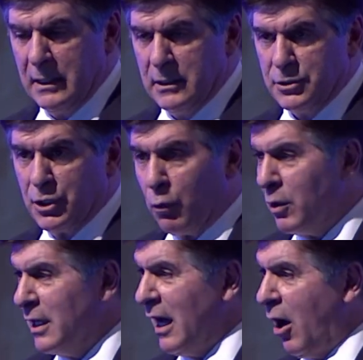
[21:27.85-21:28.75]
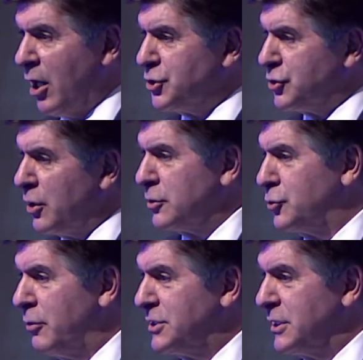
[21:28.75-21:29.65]
So our
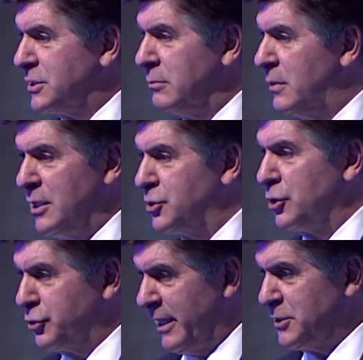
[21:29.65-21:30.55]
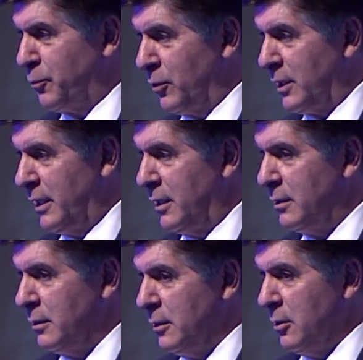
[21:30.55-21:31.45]
circulatory system is our transport layer,
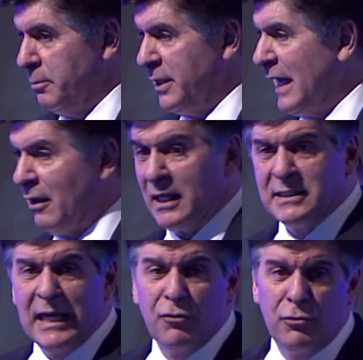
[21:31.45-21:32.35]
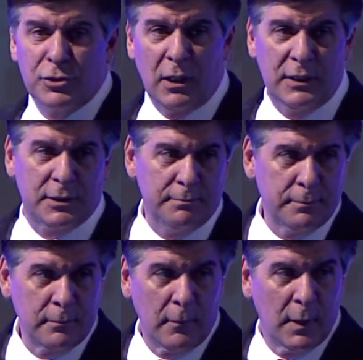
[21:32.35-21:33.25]
but now let's take cruise lines.
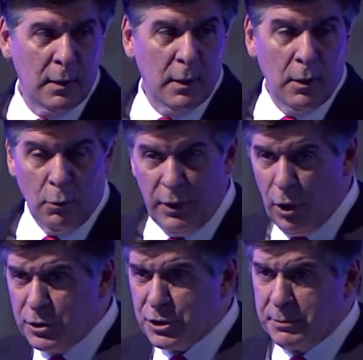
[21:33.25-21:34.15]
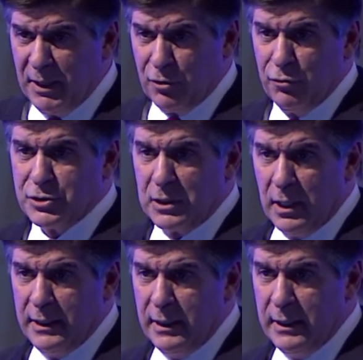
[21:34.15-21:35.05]
We heard just about a cruise
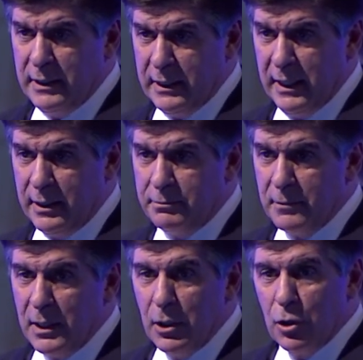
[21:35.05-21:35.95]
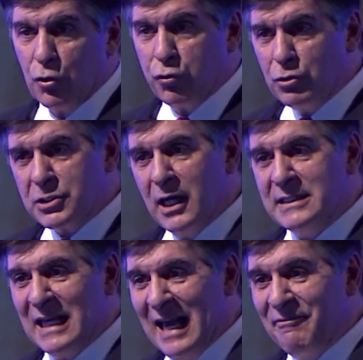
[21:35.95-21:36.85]
line indicator. Cruise lines
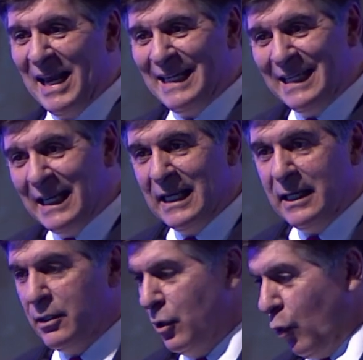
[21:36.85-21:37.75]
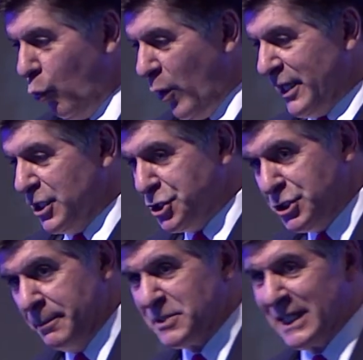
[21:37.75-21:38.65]
have a need when the
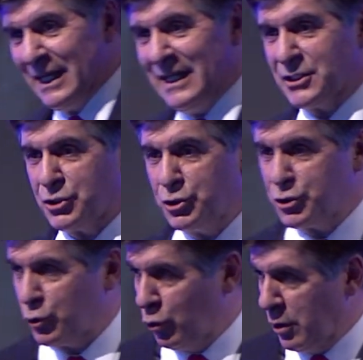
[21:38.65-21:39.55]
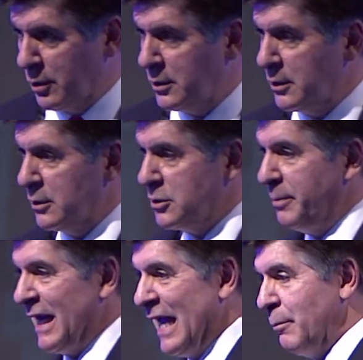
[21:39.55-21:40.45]
ships get next to shore to be
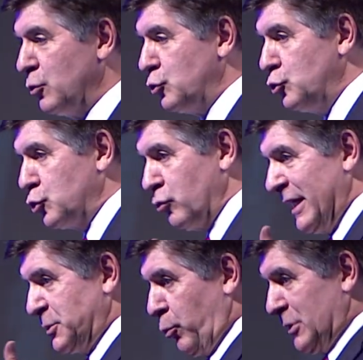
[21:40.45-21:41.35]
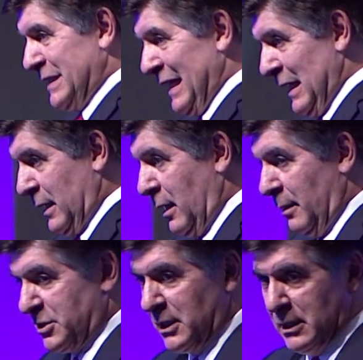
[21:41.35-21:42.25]
able to transport
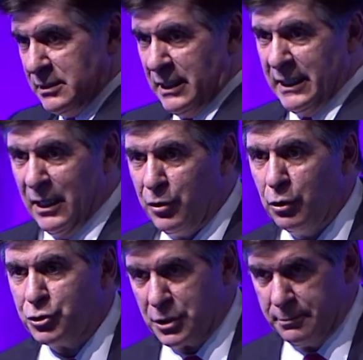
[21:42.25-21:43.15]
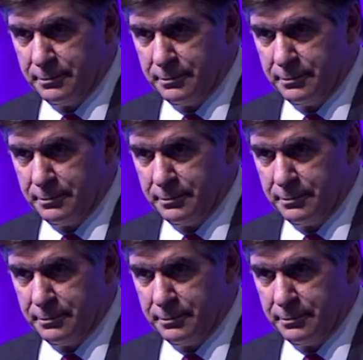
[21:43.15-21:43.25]
telecoms to the end user.